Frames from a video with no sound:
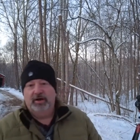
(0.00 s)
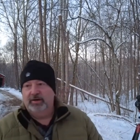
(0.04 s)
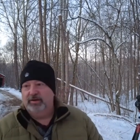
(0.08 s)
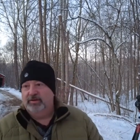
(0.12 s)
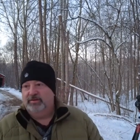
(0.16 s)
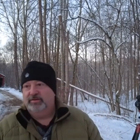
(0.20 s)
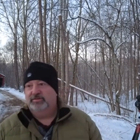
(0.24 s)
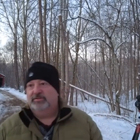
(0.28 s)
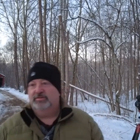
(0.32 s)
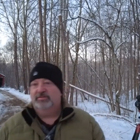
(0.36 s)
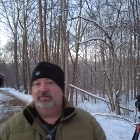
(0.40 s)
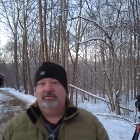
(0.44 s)

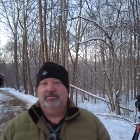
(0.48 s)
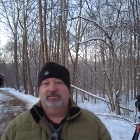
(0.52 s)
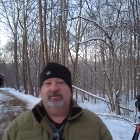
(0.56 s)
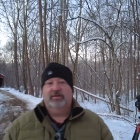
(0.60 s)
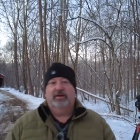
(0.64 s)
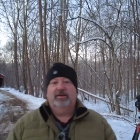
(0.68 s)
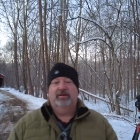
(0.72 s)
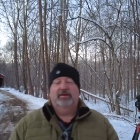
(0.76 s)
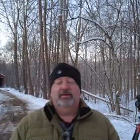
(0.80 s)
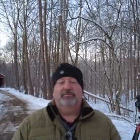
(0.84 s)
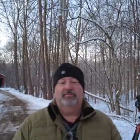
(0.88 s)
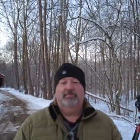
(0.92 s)
It's just
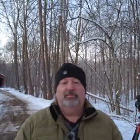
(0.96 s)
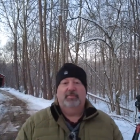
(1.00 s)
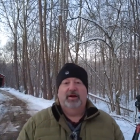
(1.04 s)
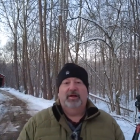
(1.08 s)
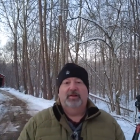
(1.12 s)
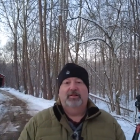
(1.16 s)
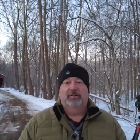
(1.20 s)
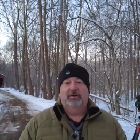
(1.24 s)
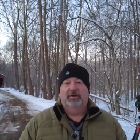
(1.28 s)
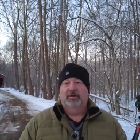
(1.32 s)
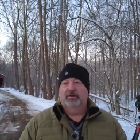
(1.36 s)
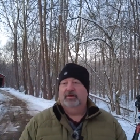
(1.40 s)
kind of my
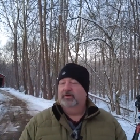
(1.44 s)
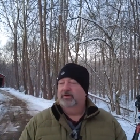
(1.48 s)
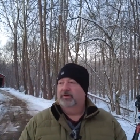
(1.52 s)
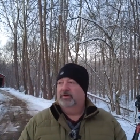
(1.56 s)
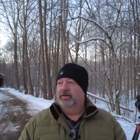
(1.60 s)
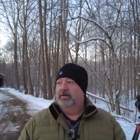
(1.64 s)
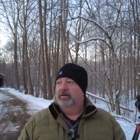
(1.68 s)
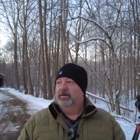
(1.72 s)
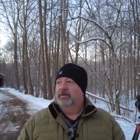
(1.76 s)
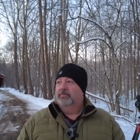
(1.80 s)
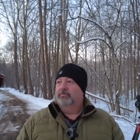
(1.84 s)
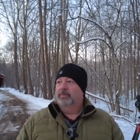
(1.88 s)
luck.
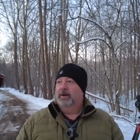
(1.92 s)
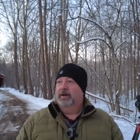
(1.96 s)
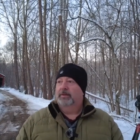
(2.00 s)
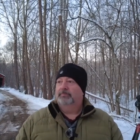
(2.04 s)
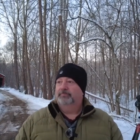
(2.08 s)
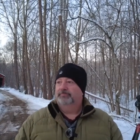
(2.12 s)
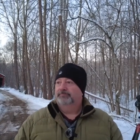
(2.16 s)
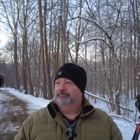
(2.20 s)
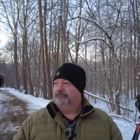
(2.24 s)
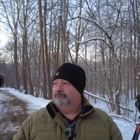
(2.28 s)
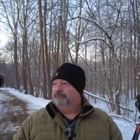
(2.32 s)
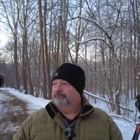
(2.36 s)
But,
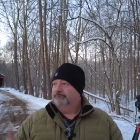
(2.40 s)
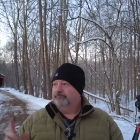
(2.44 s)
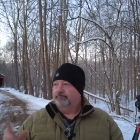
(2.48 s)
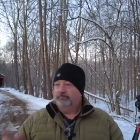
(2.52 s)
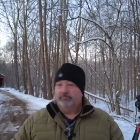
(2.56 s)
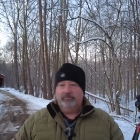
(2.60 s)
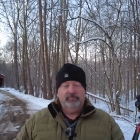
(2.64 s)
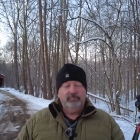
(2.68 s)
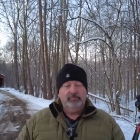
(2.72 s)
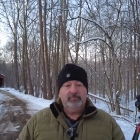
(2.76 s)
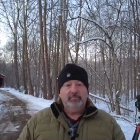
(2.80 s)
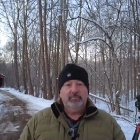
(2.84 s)

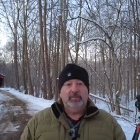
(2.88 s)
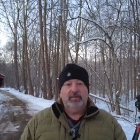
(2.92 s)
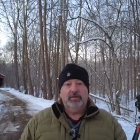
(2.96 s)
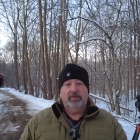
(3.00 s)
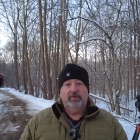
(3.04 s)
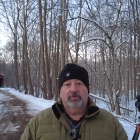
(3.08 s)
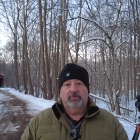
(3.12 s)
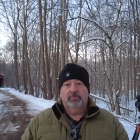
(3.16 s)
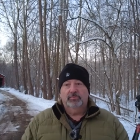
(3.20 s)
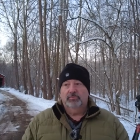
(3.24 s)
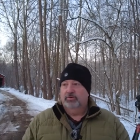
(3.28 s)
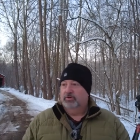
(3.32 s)

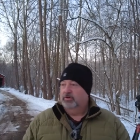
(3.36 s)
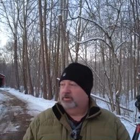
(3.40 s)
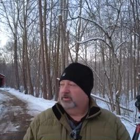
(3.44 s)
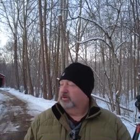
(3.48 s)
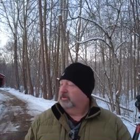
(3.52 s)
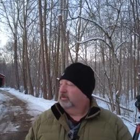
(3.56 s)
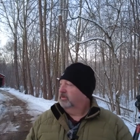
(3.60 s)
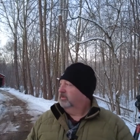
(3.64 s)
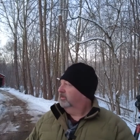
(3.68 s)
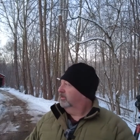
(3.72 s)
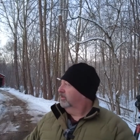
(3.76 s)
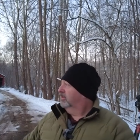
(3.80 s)
we're
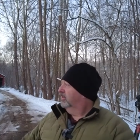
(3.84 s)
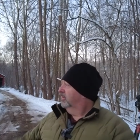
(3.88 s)
going to